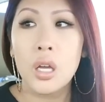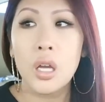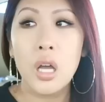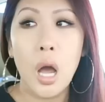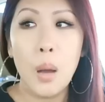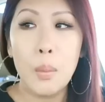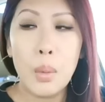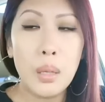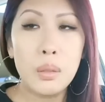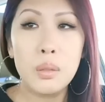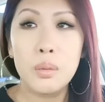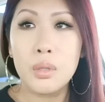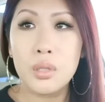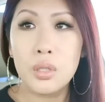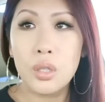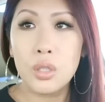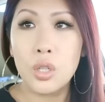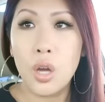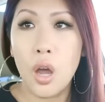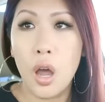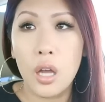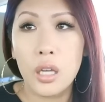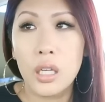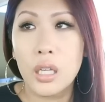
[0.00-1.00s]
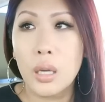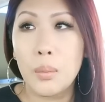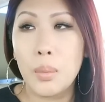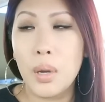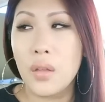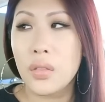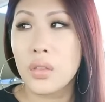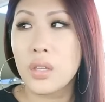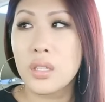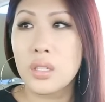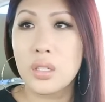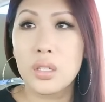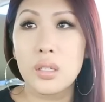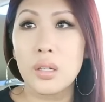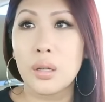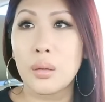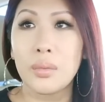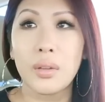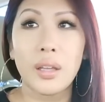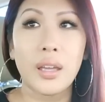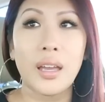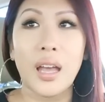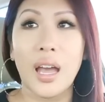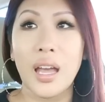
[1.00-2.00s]
come up to me and start talking about this, and
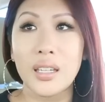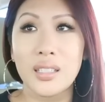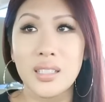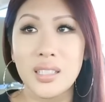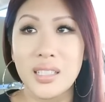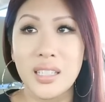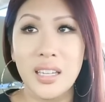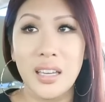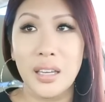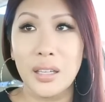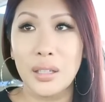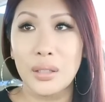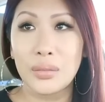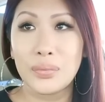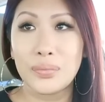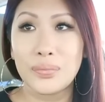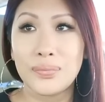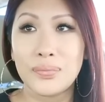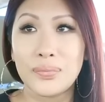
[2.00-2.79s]
I'm like, I D K.